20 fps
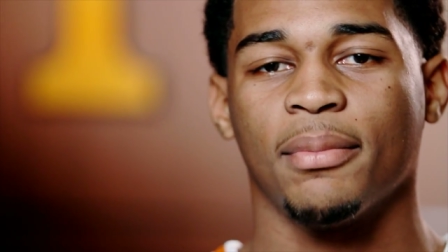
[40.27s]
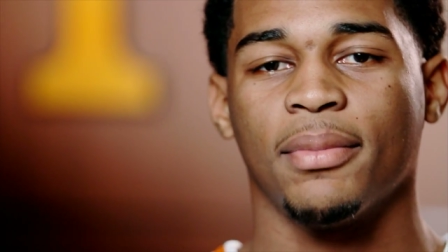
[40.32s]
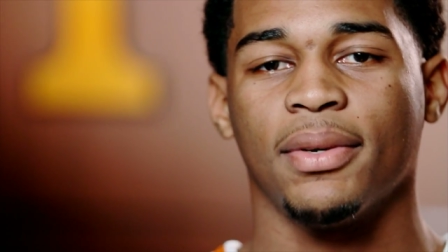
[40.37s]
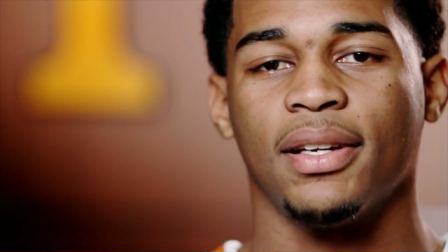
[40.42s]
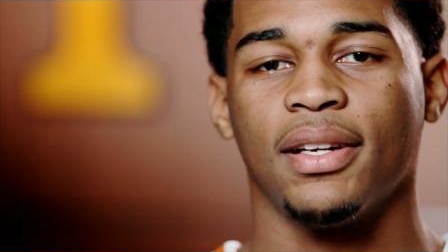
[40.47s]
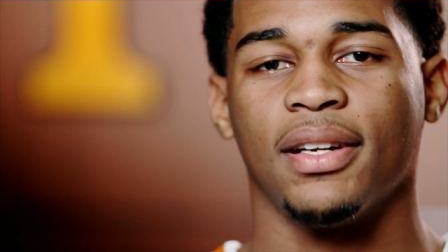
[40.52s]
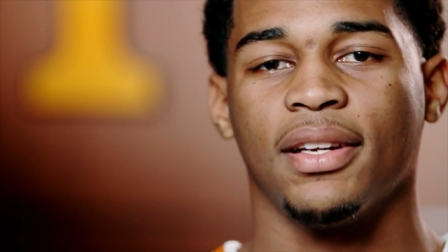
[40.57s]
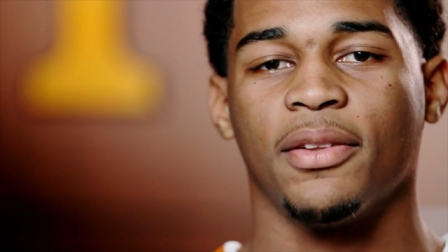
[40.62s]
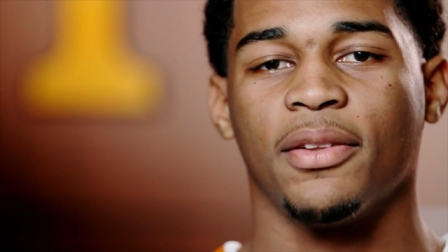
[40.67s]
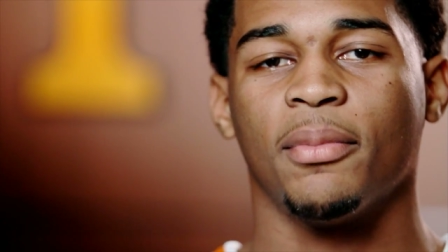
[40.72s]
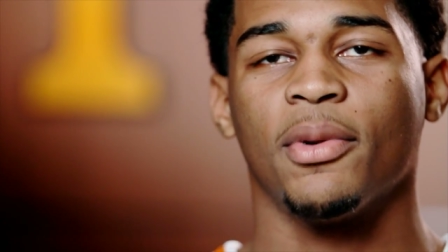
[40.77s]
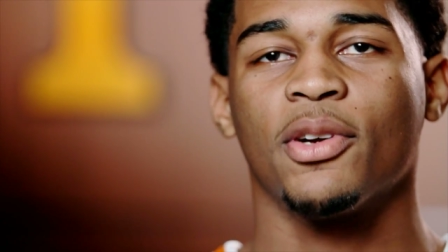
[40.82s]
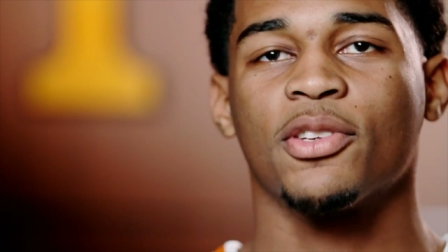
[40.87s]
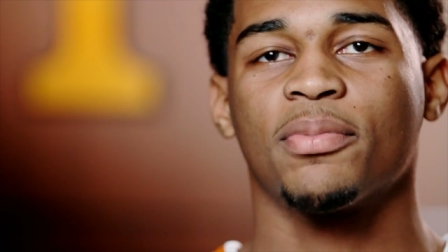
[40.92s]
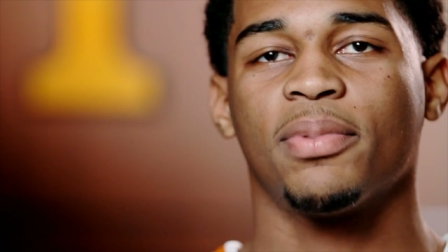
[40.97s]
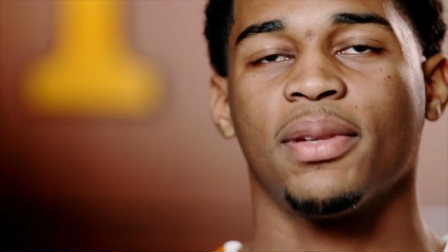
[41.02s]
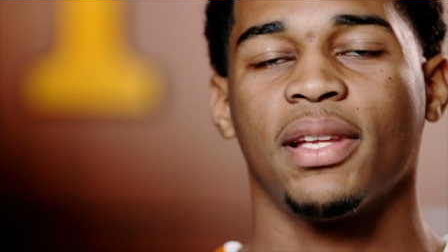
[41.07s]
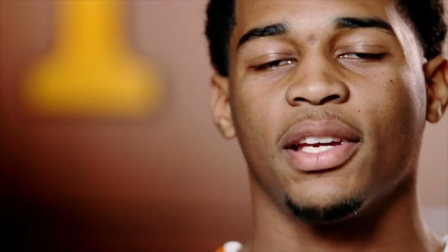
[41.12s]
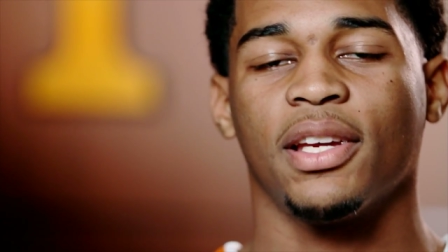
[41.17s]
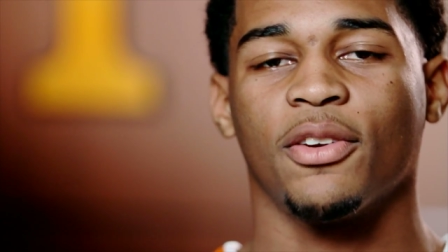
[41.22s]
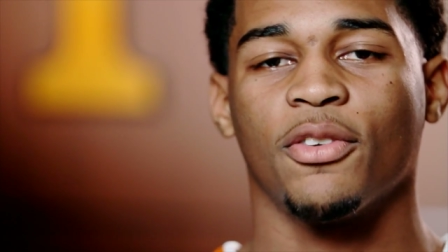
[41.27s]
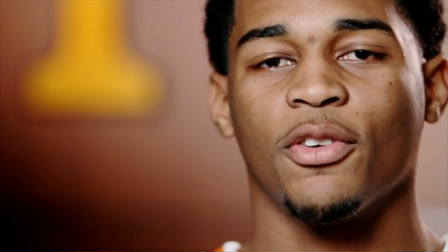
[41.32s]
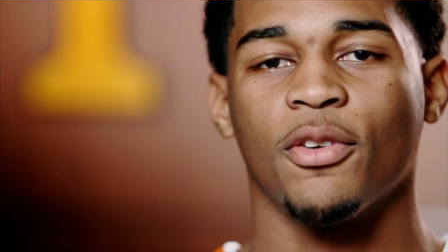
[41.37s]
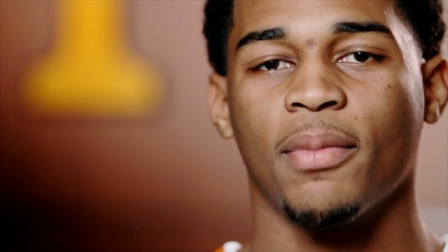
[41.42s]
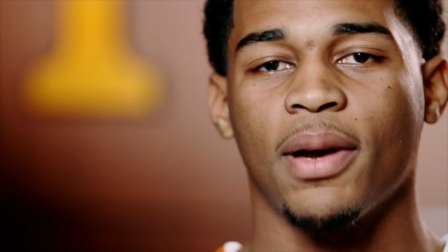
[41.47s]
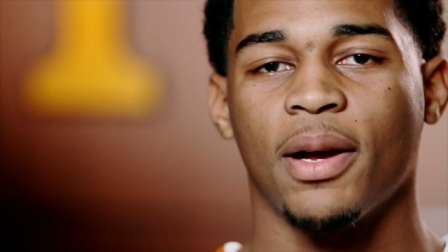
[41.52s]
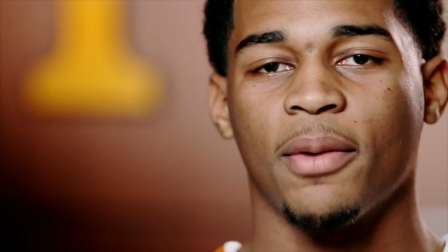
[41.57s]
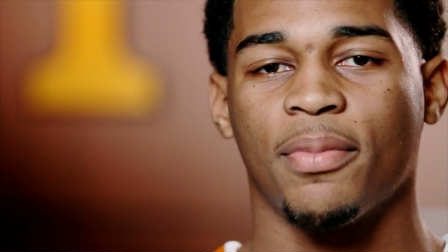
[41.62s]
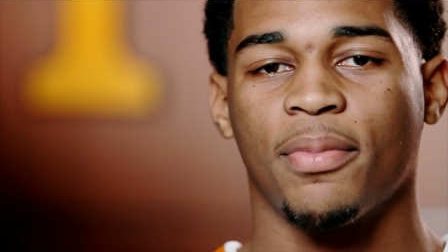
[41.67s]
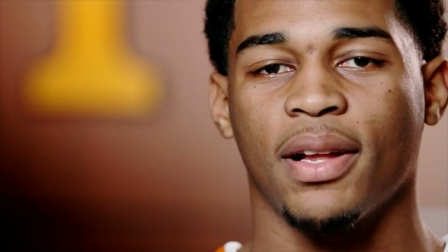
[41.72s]
but uh, the most played
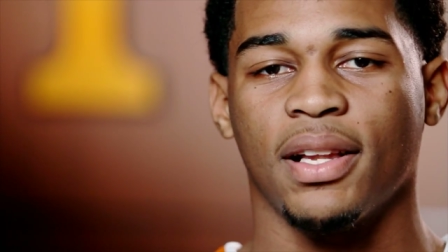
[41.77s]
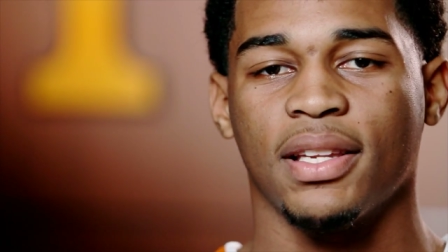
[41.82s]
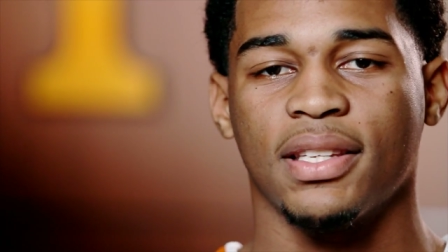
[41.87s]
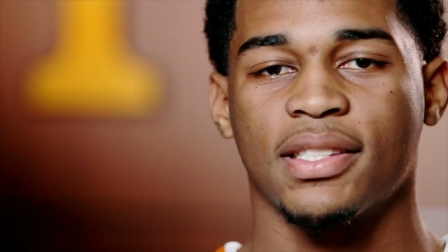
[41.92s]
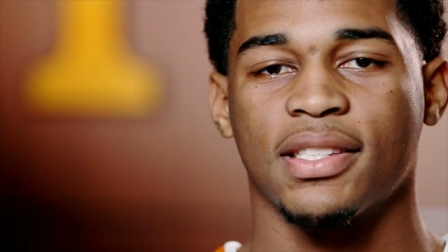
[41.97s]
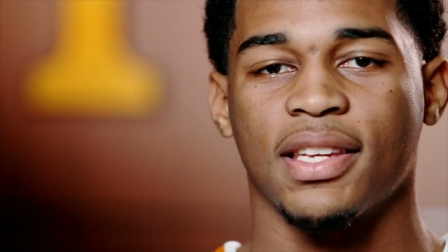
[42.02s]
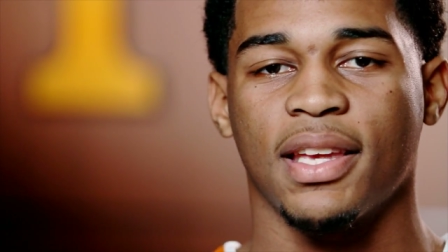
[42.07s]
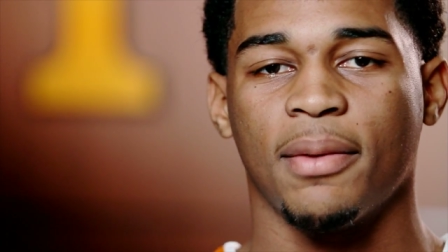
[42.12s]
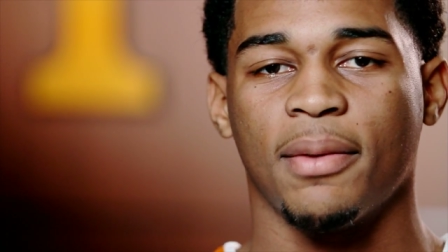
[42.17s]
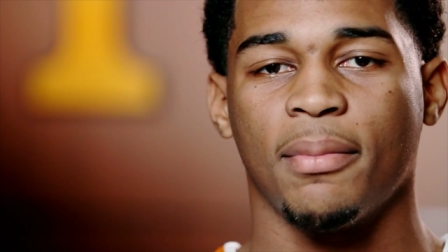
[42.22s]
group, I'd probably say